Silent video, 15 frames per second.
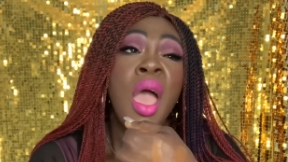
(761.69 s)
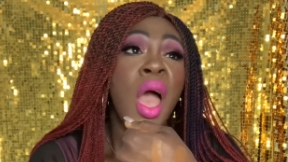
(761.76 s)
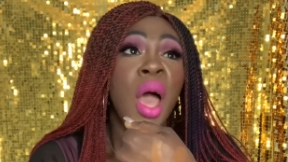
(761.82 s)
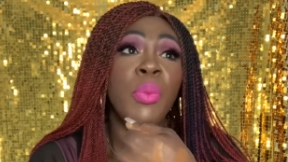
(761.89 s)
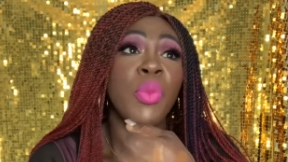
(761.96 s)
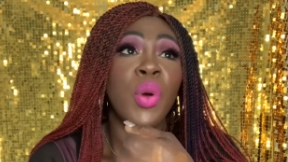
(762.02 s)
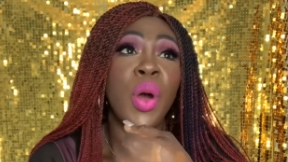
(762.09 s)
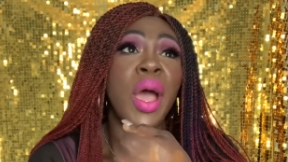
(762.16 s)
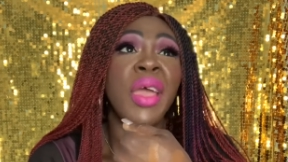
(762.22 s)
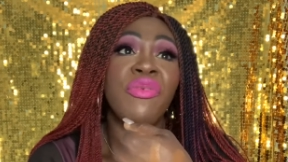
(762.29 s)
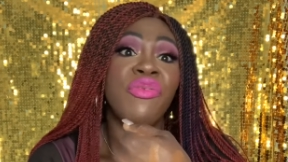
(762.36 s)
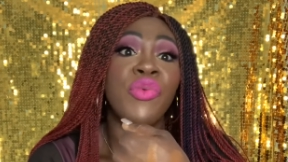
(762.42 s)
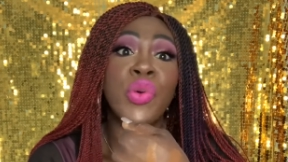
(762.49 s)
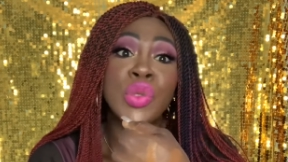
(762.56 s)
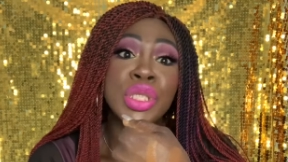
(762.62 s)
I'm quite
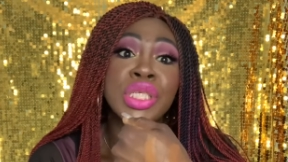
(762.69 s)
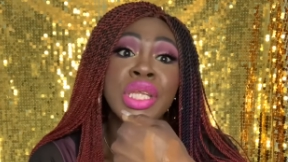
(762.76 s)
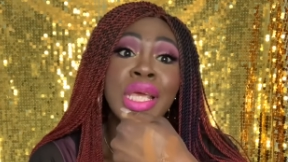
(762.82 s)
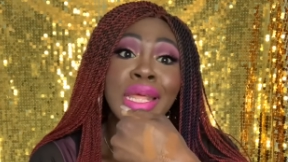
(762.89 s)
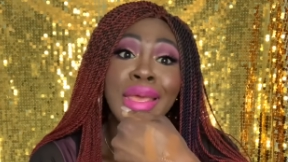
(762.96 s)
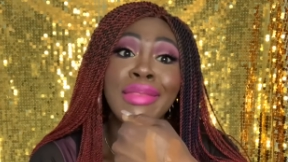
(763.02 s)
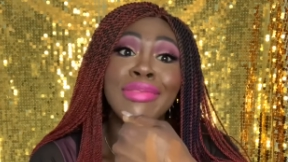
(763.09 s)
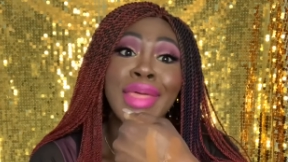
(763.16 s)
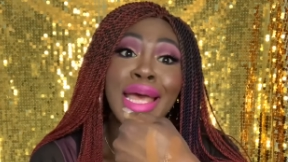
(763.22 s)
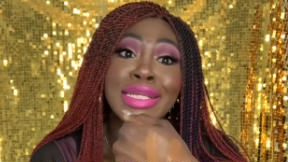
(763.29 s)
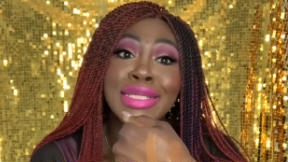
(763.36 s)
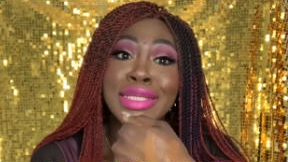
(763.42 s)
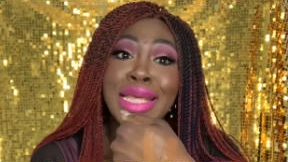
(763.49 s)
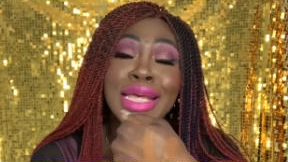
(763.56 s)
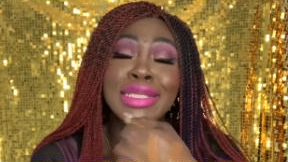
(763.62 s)
fortunate in that
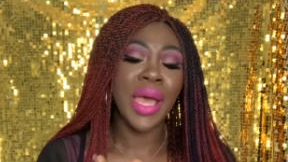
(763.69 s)
sense,